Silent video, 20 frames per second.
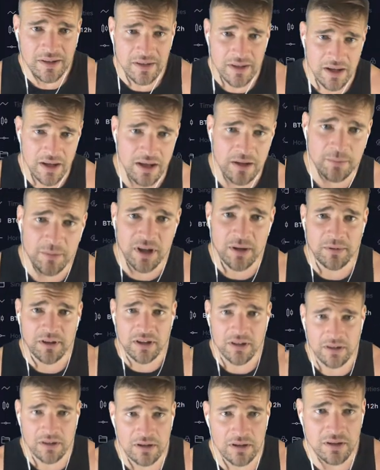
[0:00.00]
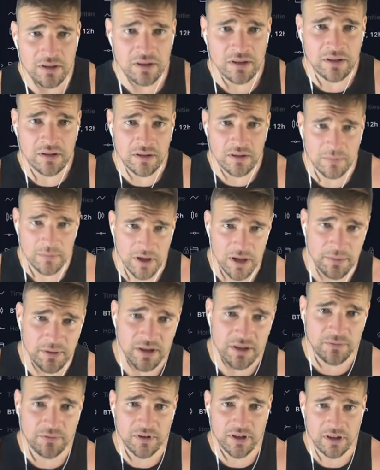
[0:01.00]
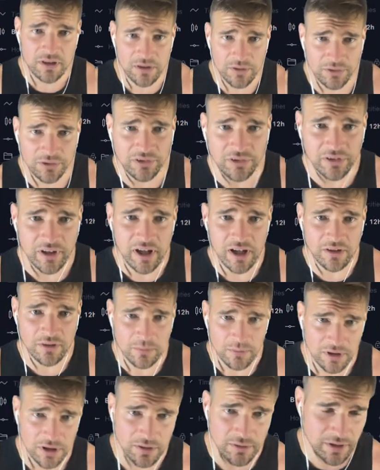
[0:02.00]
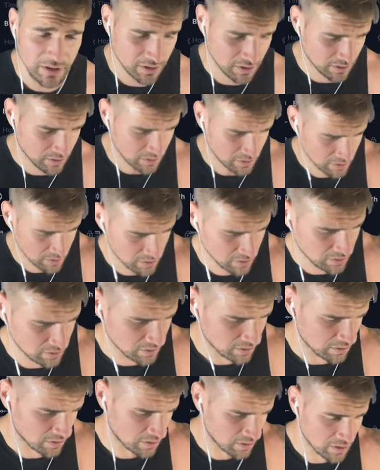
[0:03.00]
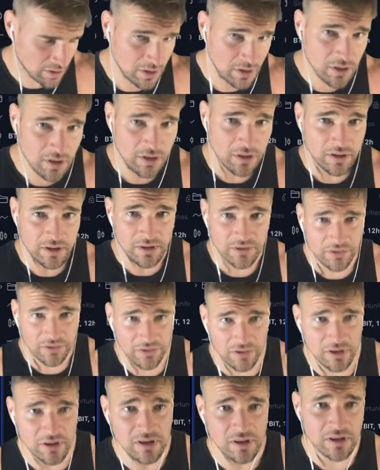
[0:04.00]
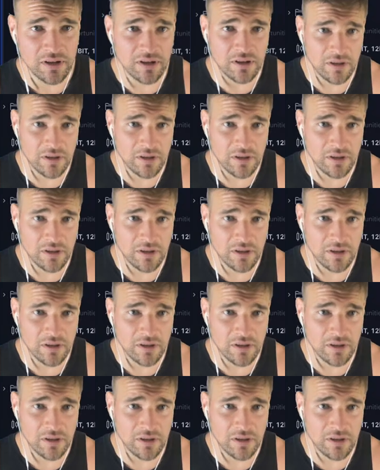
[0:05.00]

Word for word: Yeah, maybe. Maybe if we close this candle below here. Let's see.